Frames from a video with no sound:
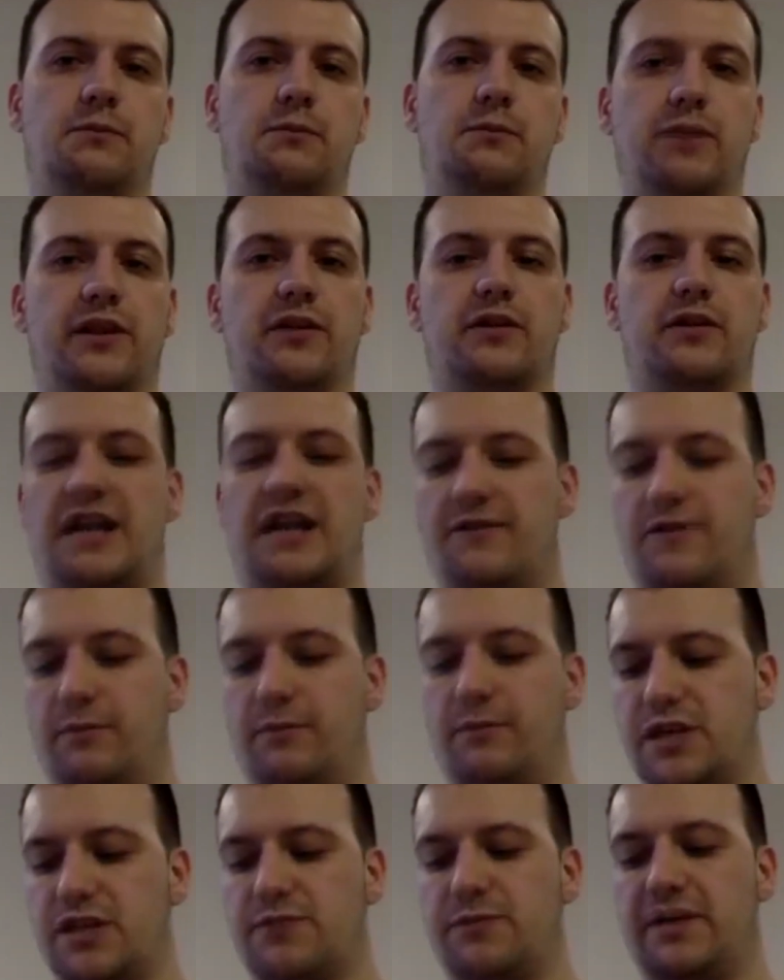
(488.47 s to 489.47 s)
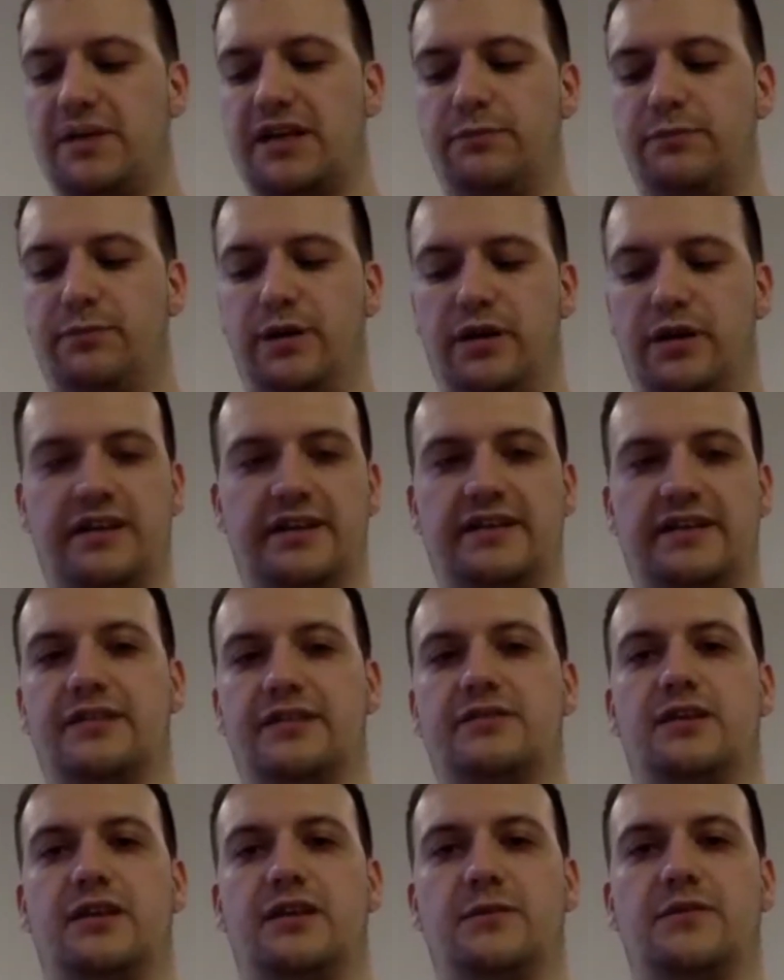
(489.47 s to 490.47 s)
but they're going to have a much bigger burden in
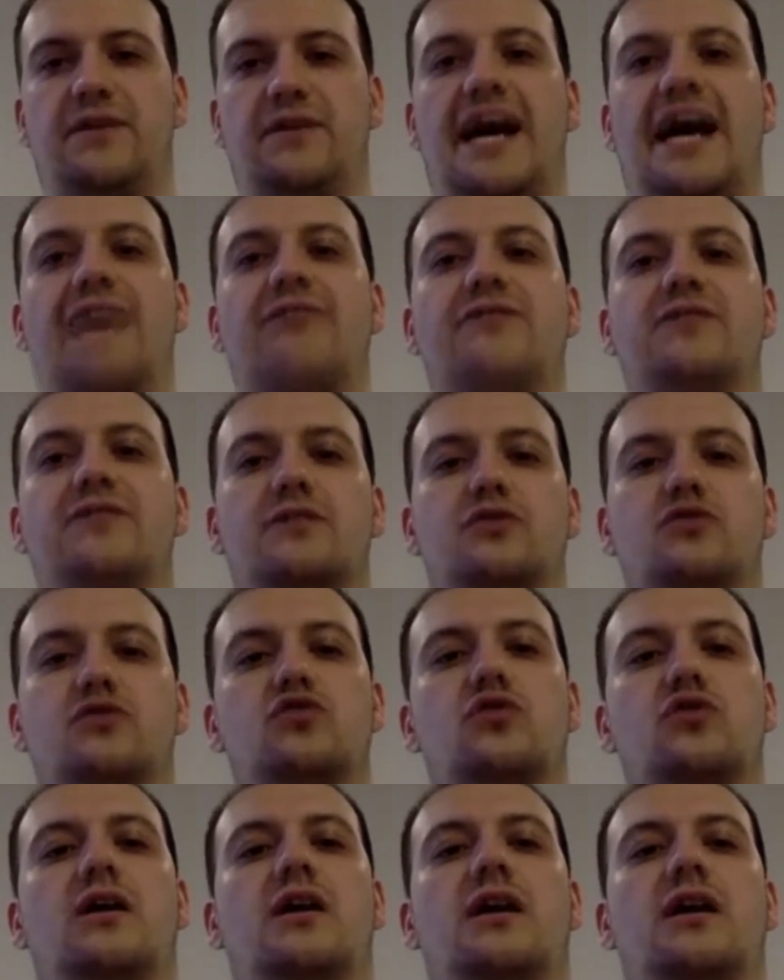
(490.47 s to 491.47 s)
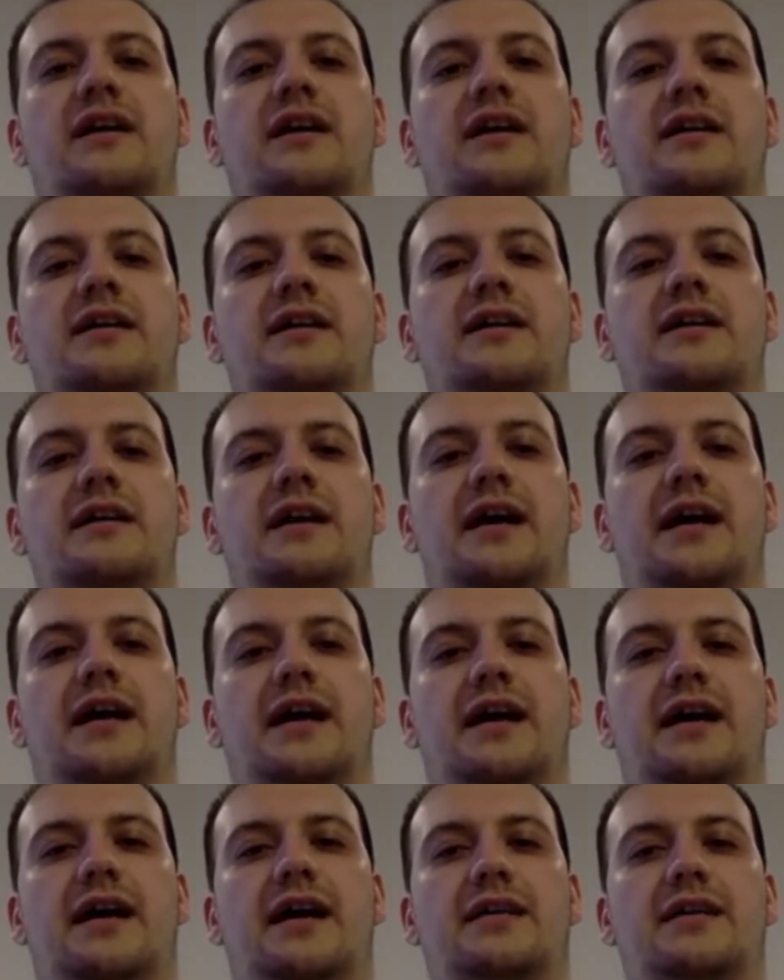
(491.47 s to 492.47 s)
terms of having to try
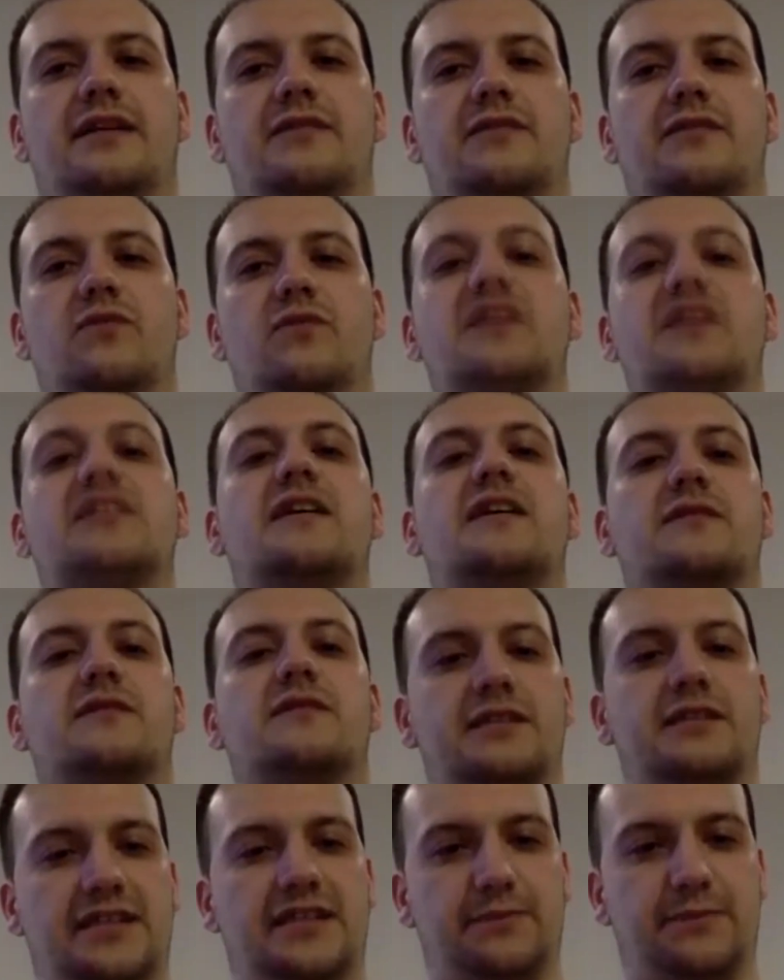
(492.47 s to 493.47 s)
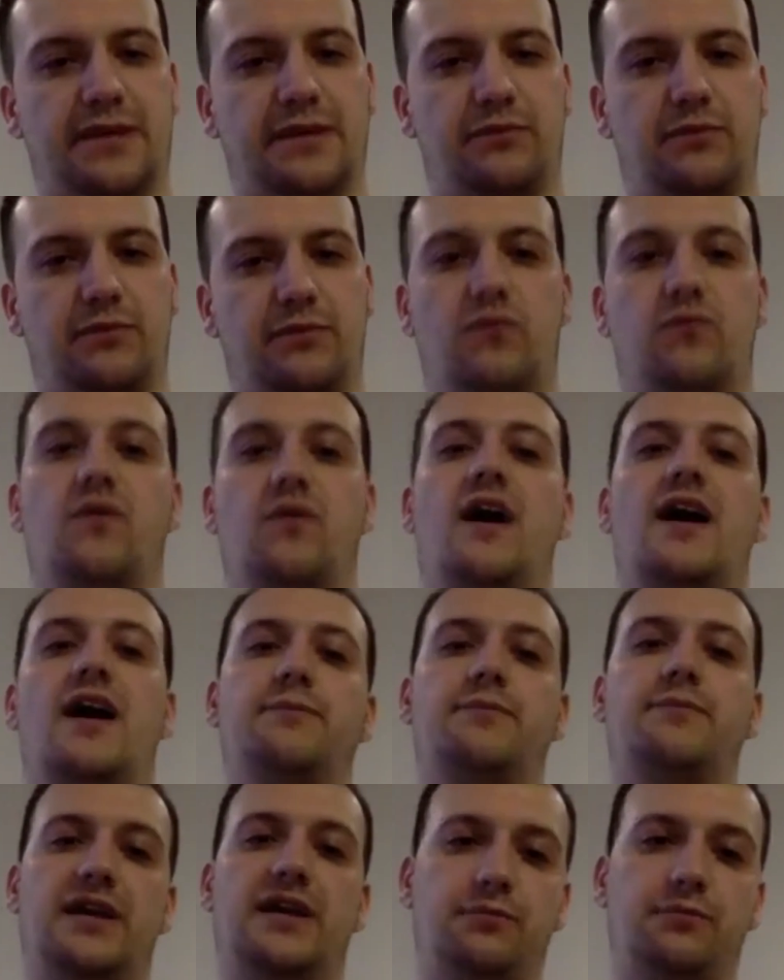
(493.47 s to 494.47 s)
and reach out to these people,
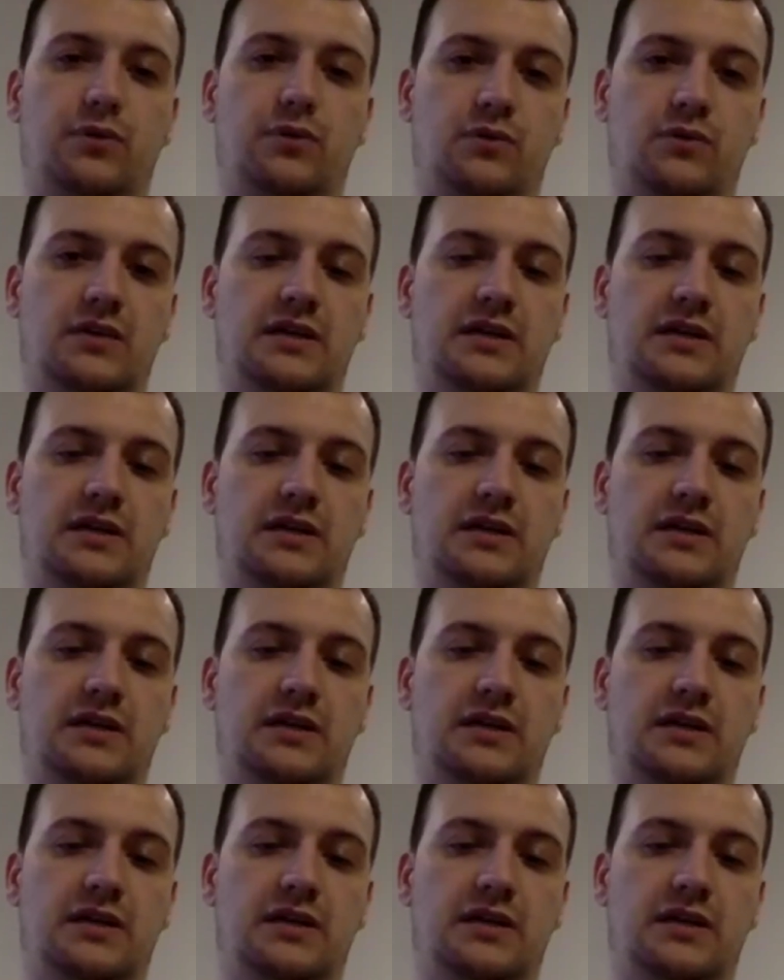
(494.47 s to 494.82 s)
find people,